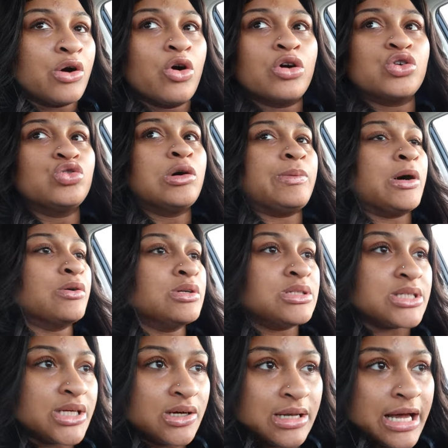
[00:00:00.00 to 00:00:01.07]
or do a
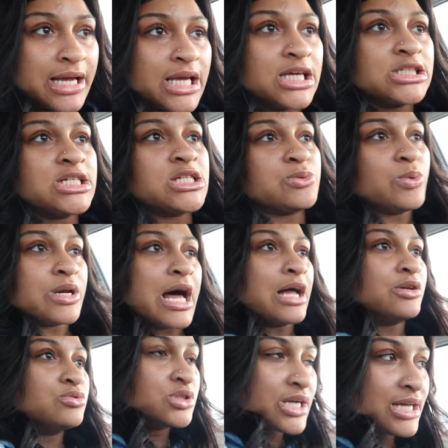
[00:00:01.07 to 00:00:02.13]
ponytail, like, it just would
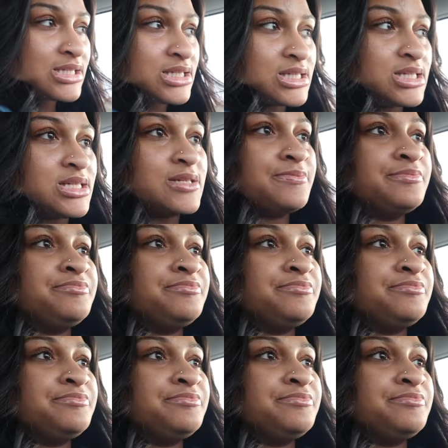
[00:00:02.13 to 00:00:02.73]
not do justice.